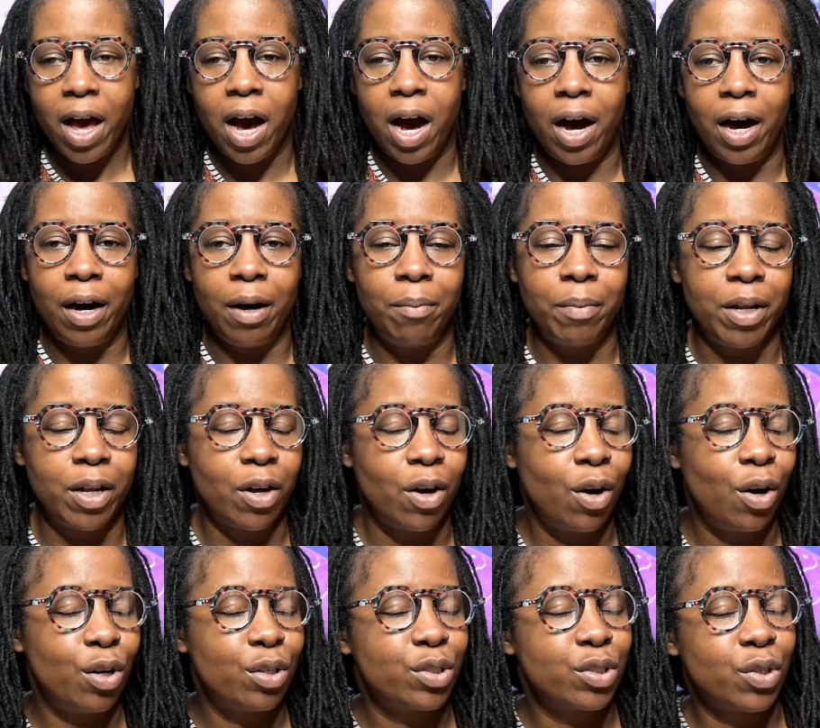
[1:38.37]
Um, and
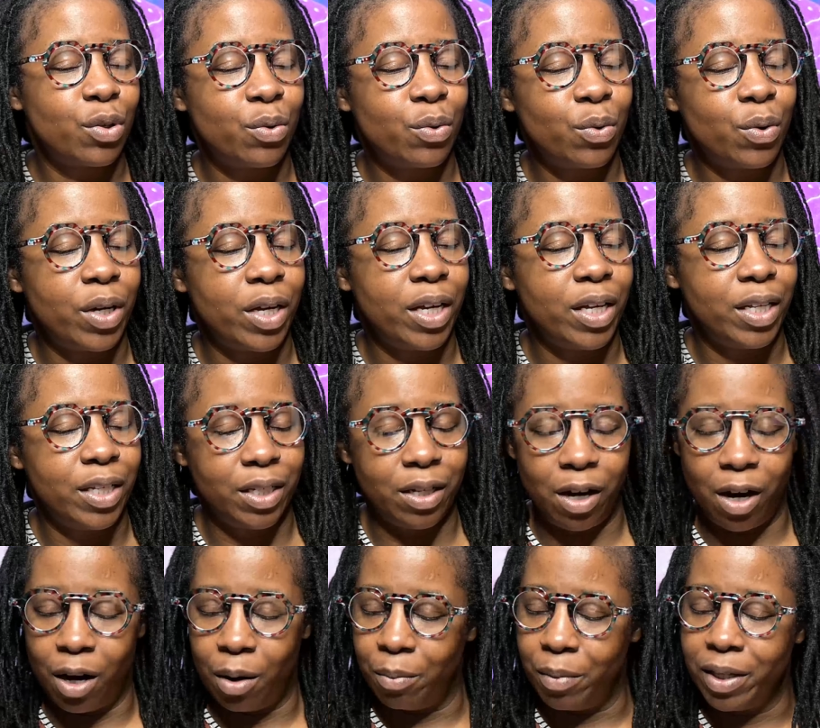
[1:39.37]
also it
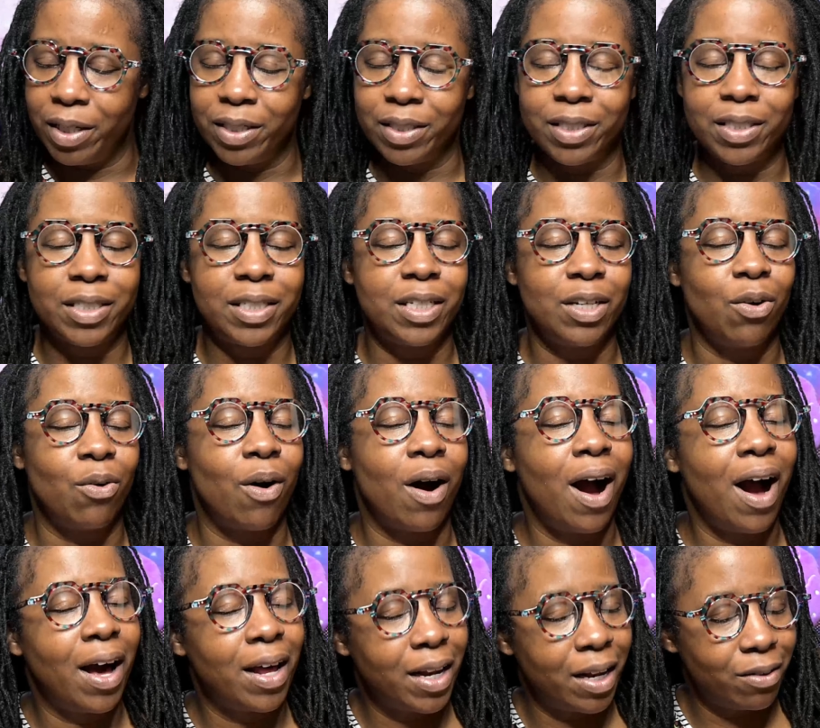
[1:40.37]
um it is still
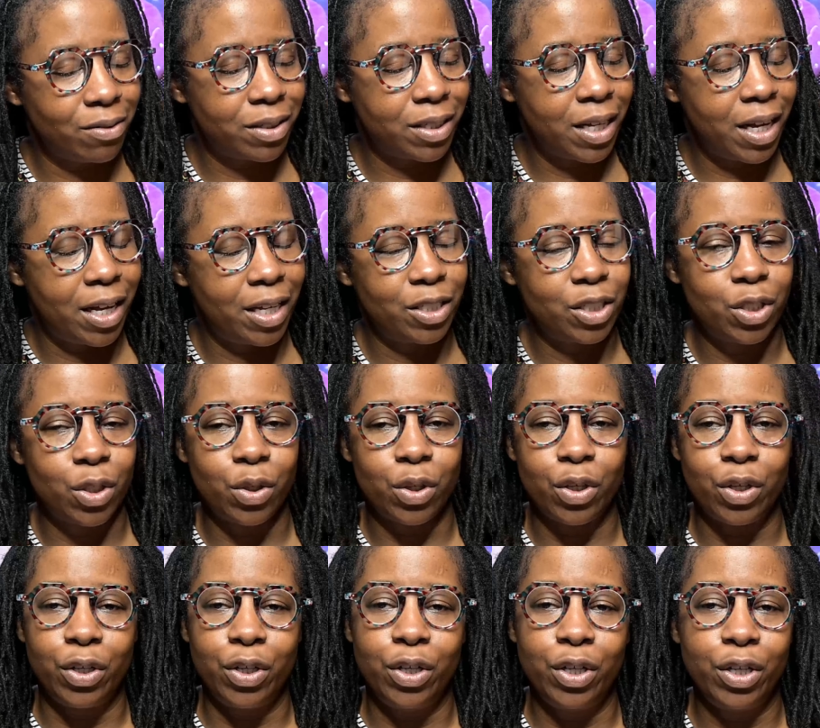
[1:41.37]
hot outside, so the
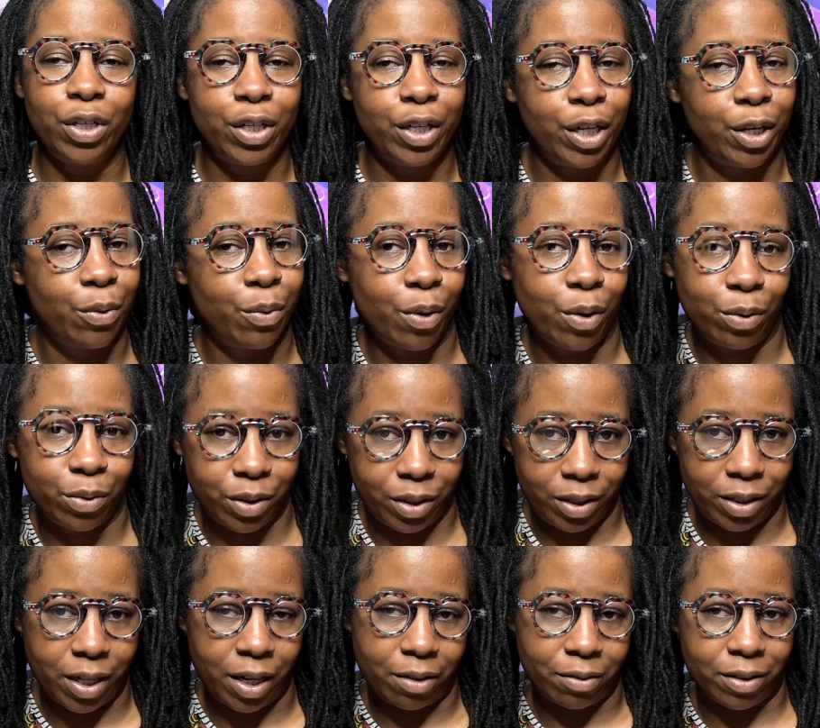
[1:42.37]
hood Negroes
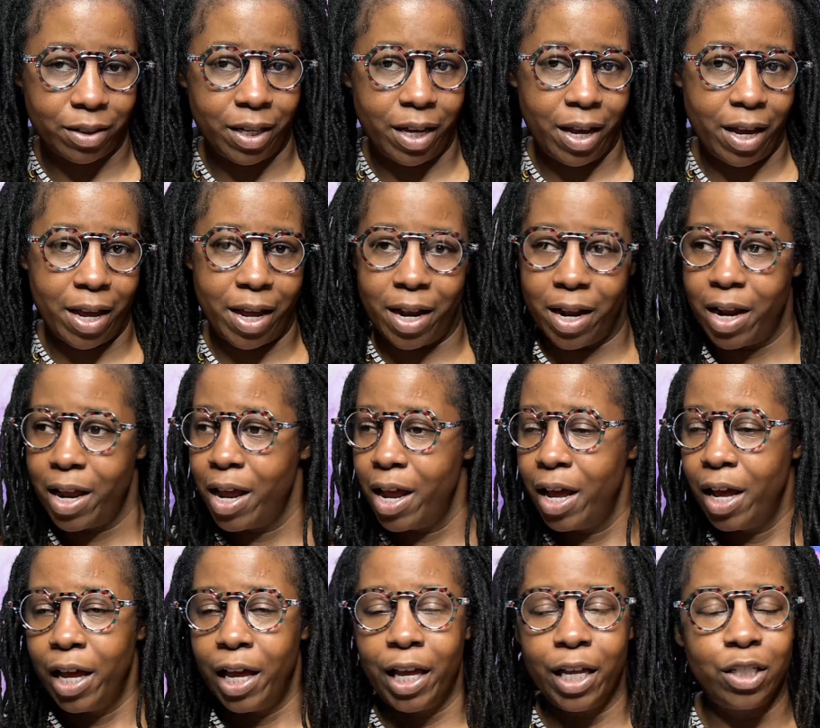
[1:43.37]
is outside
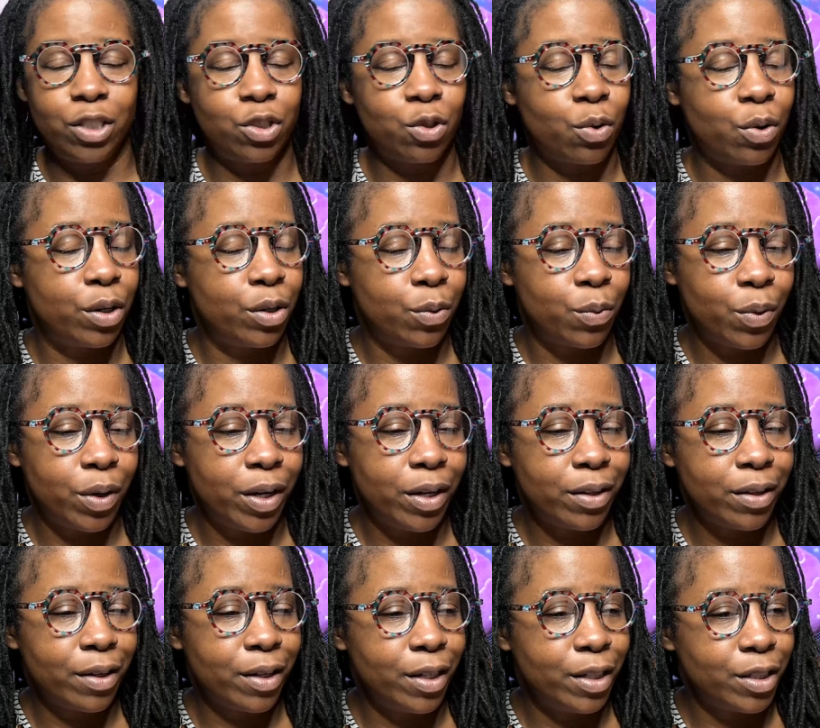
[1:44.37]
enjoying the
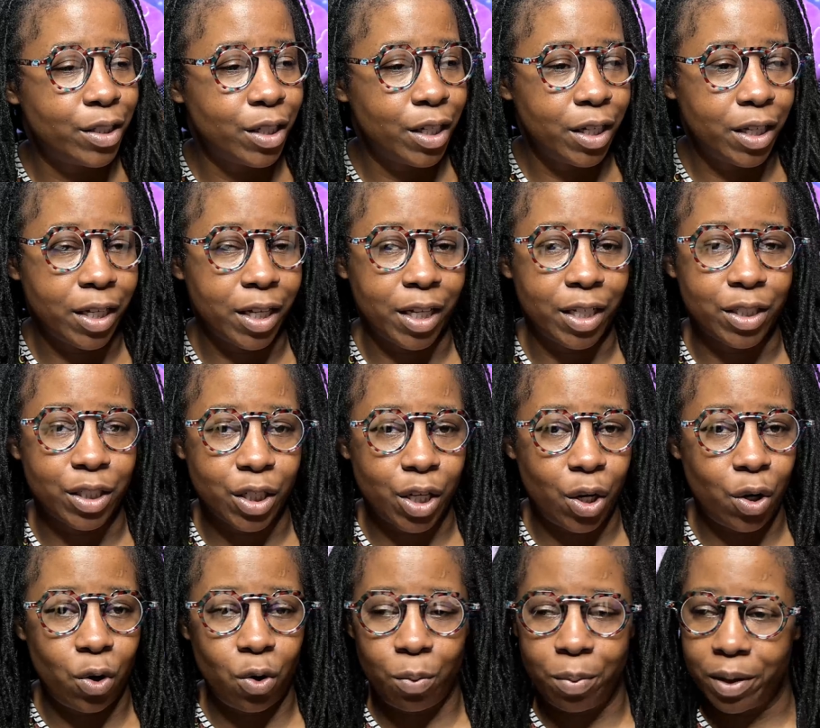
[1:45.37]
weather until it gets
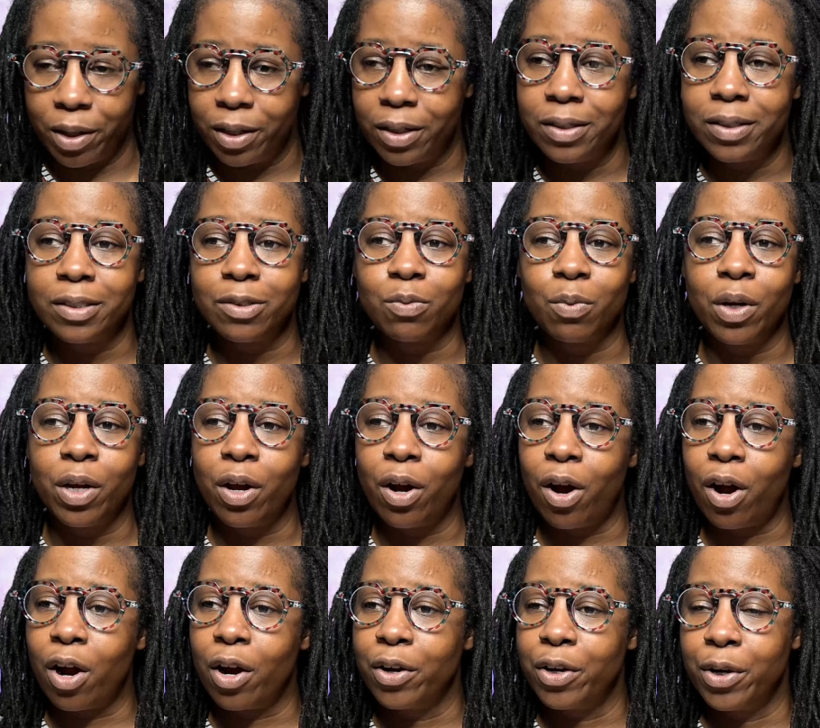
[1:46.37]
cold because we
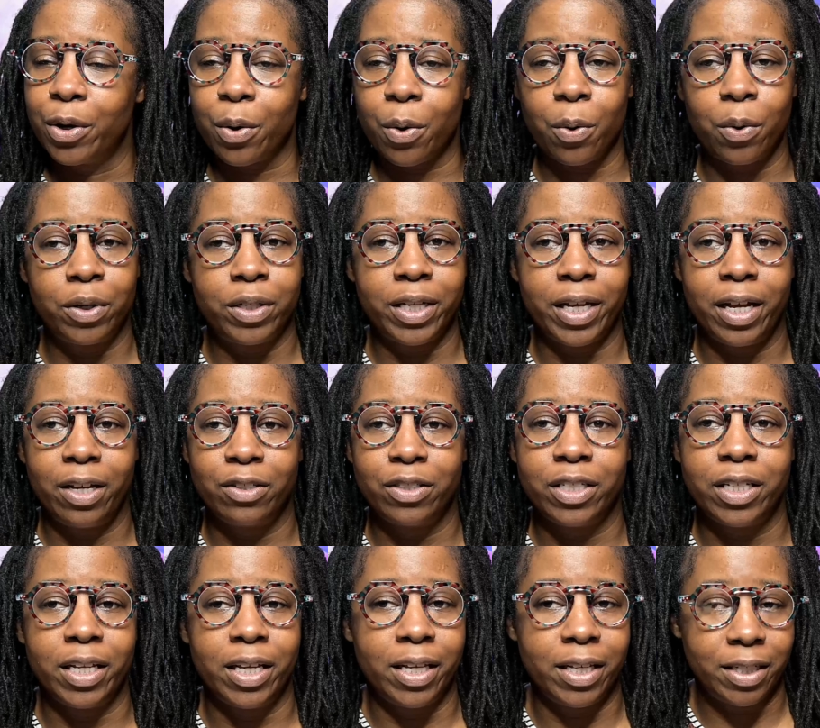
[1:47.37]
are narrowing down to
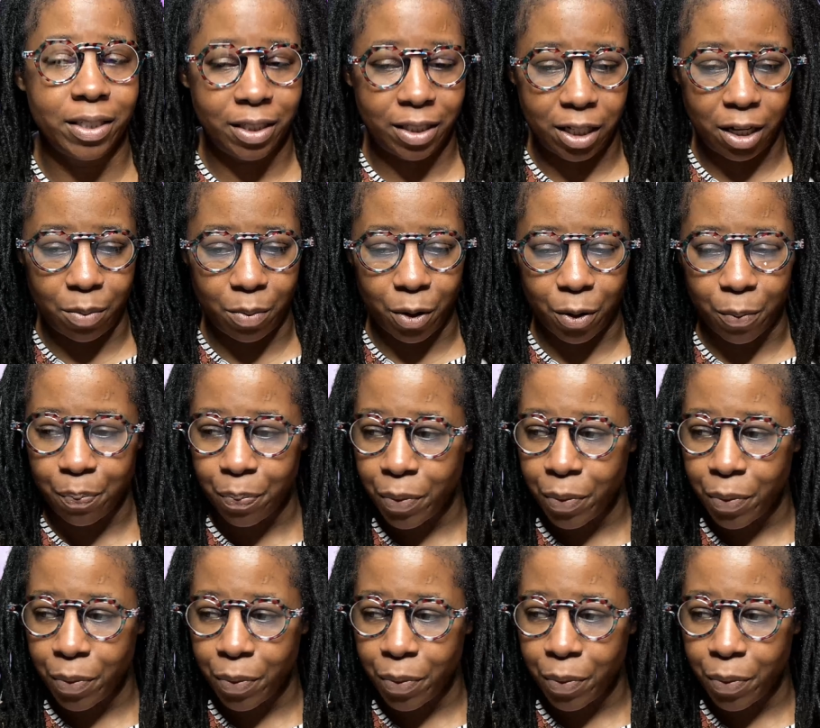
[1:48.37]
the end of summer.